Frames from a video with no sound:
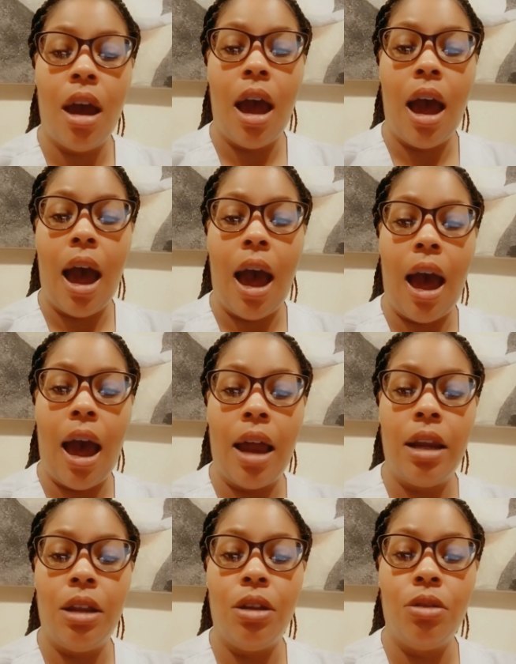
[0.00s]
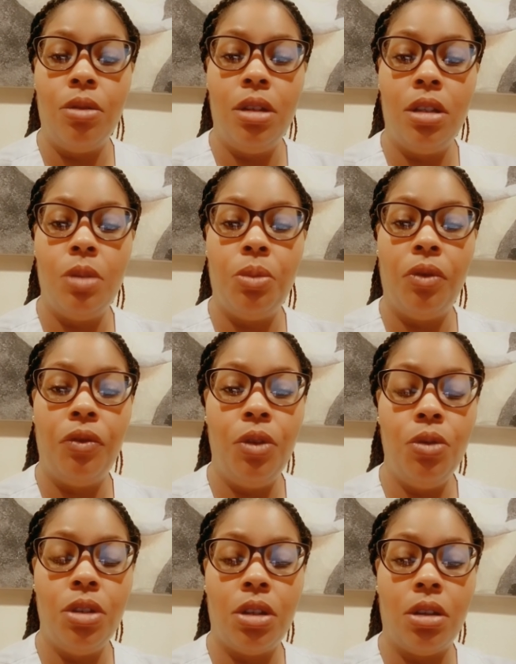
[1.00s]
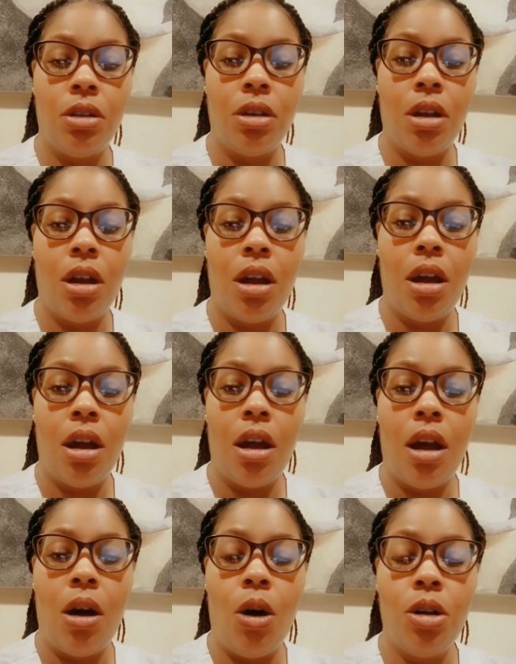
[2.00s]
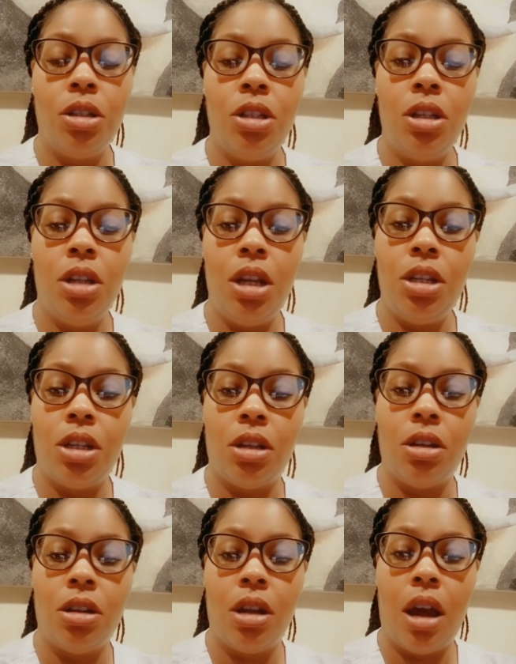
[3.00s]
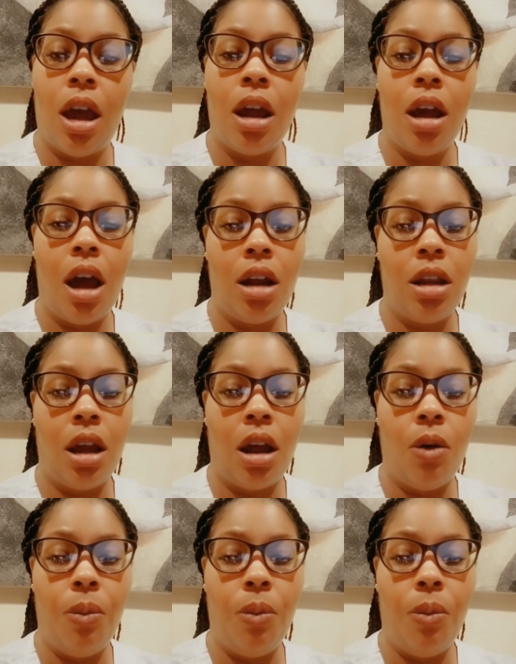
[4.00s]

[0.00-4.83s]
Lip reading: and increases perfusion, oxygenation, and cardiac output.